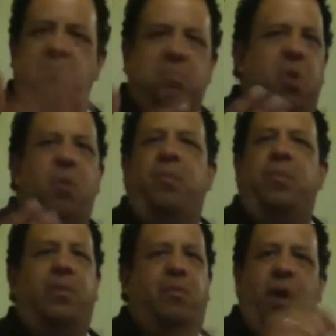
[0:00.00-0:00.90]
Oh,
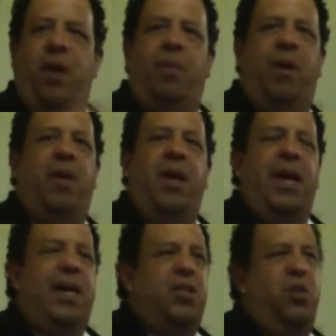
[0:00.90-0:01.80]
write them out.
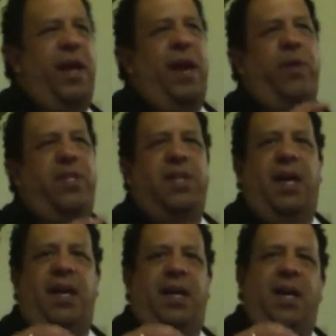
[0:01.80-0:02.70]
So now it's
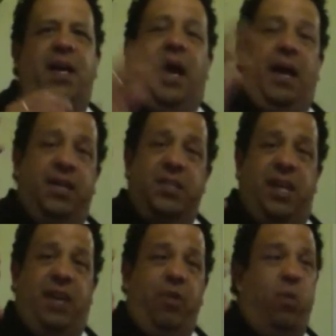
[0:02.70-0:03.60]
not, because
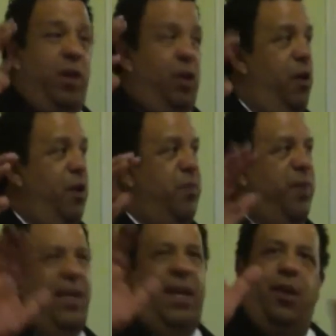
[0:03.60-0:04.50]
everyone learns,
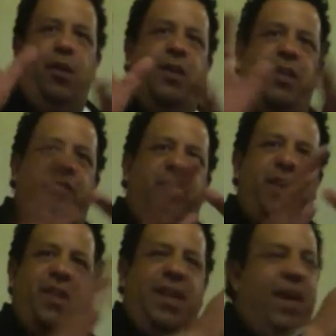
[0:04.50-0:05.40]
but they learn
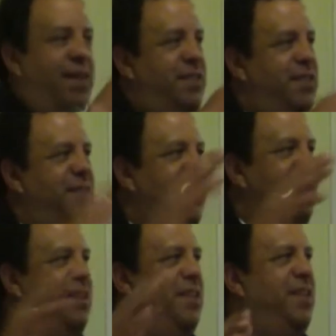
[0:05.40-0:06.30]
different things.
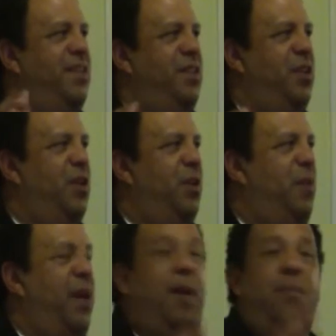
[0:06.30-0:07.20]
It
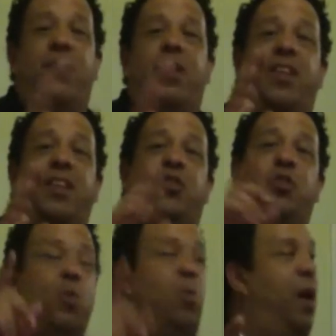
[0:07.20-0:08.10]
might not be the things
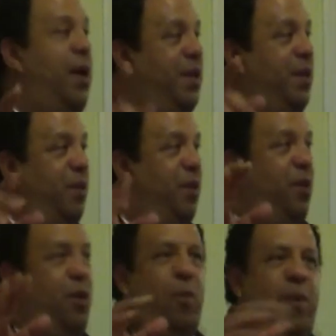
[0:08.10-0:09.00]
you wanted them to
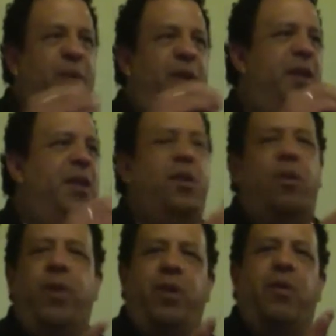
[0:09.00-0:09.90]
learn, or maybe
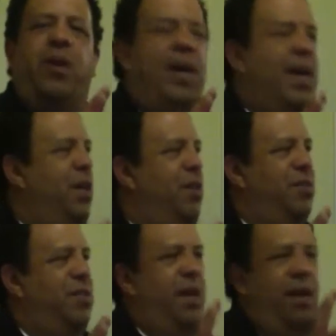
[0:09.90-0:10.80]
when you
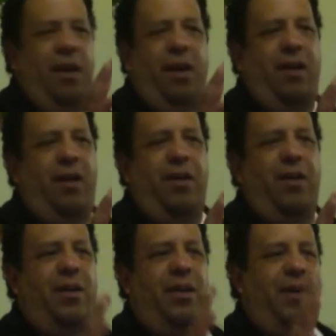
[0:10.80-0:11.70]
set
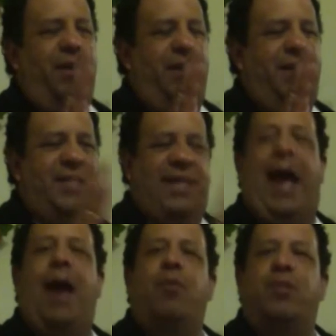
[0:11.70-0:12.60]
an
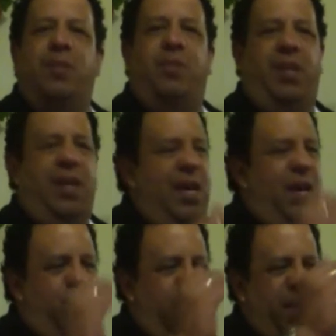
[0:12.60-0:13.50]
exam or something,
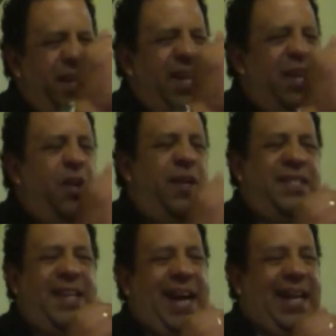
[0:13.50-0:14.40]
maybe they didn't learn
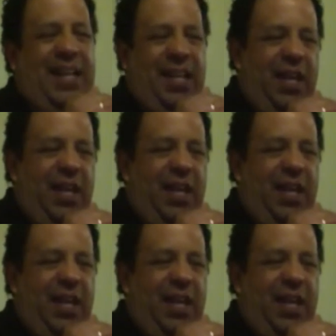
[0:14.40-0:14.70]
exactly